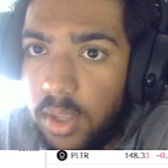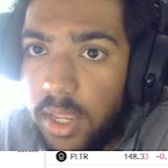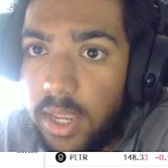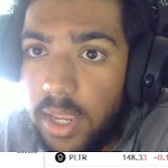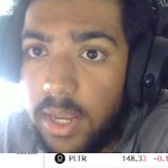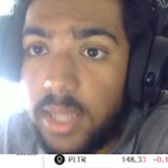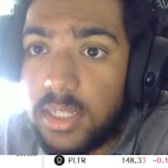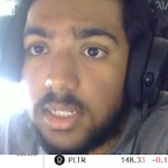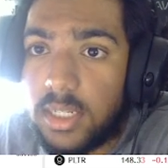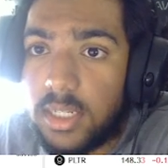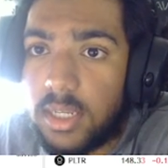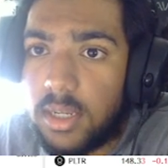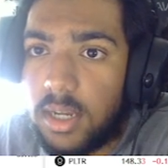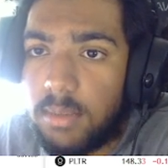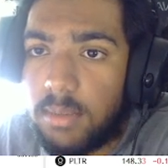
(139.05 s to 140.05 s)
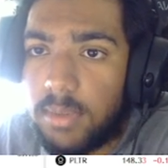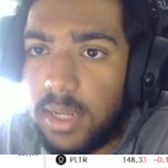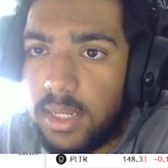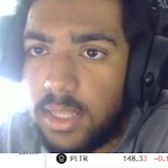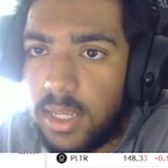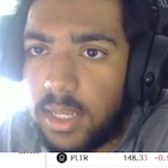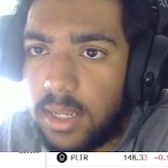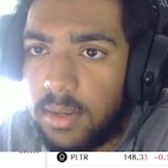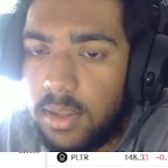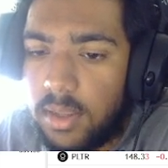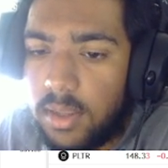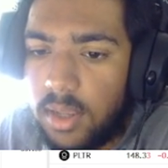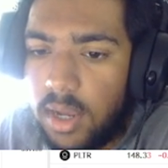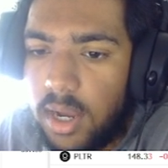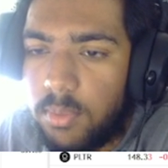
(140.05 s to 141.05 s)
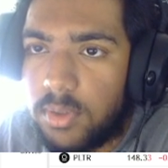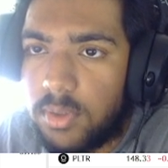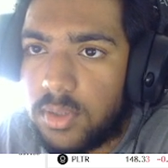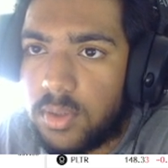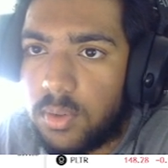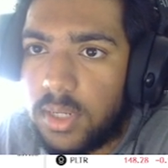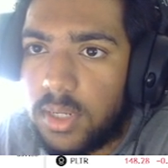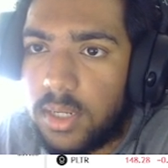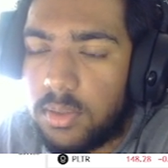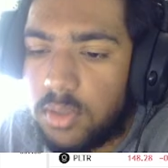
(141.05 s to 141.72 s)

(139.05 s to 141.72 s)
And actually, coming out of that, I want to scroll down